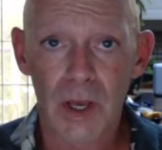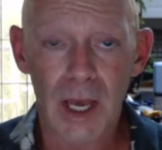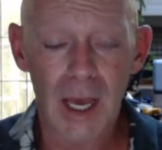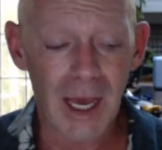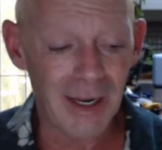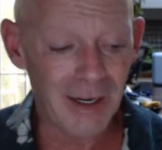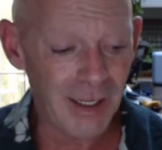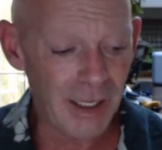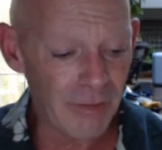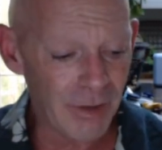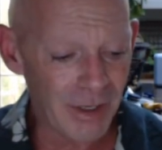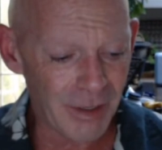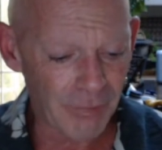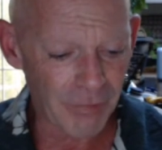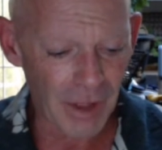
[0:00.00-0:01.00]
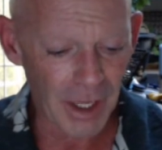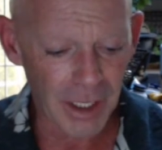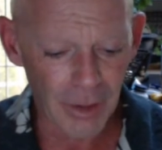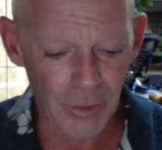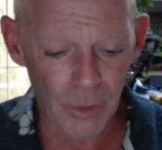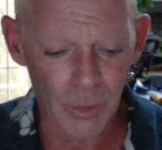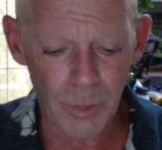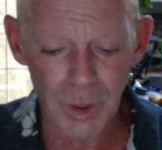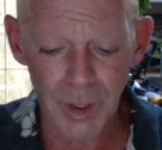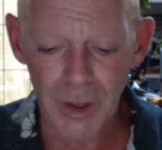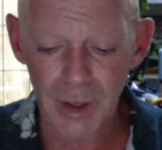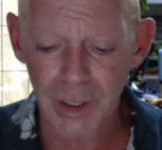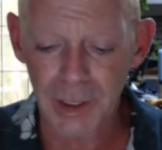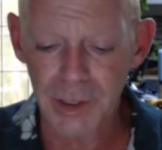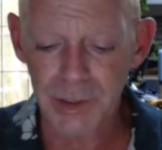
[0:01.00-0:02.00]
And even if that other
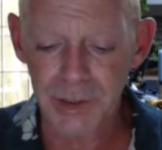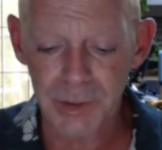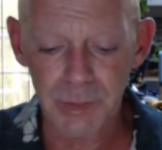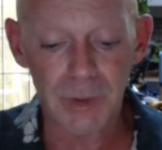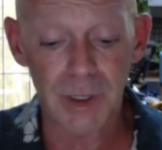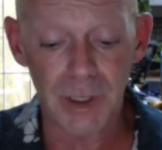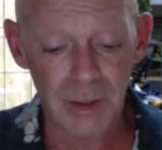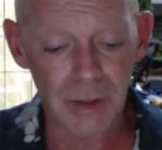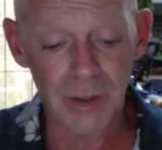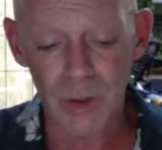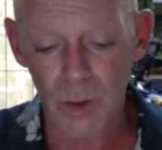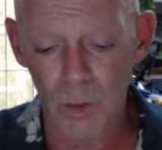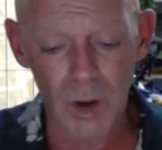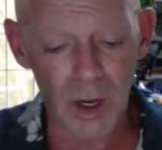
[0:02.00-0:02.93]
being is in,